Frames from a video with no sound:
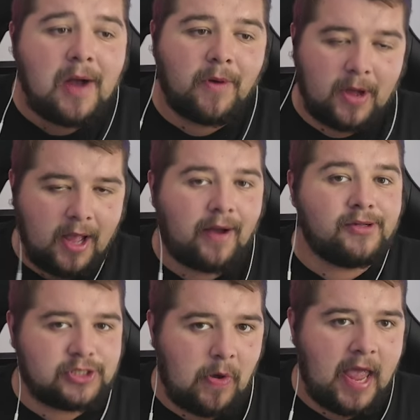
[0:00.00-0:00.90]
we're going to go
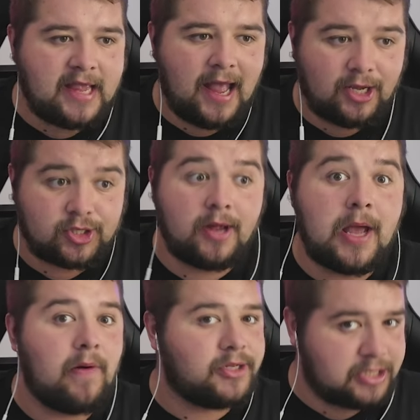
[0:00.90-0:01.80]
and do it again, because I
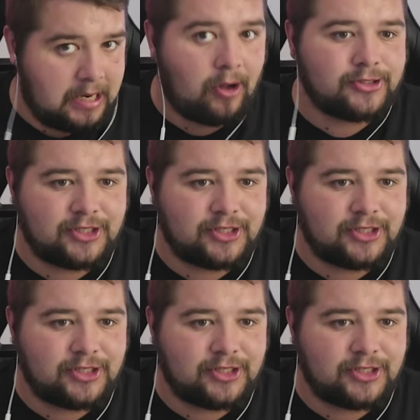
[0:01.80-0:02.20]
know it's a lot